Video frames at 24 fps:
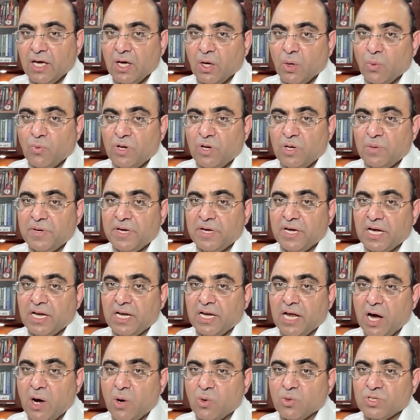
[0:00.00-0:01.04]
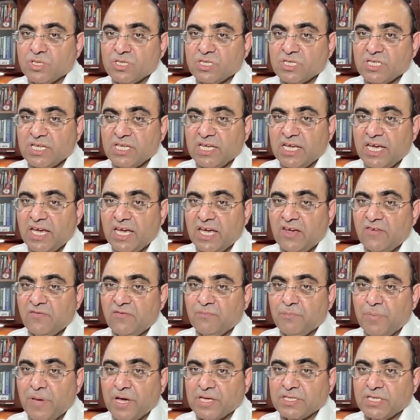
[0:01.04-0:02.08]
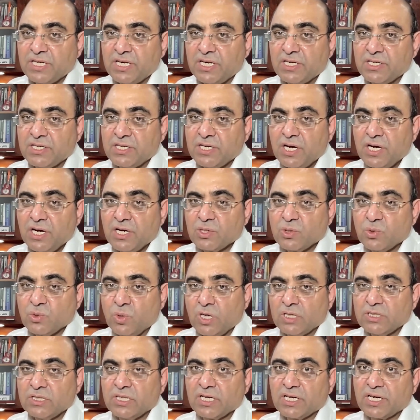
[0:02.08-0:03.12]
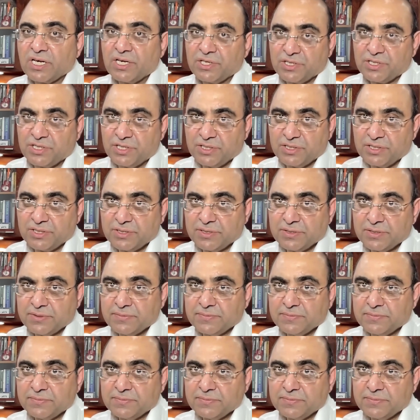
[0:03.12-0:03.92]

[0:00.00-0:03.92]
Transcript: will be allowed safe passage to other countries.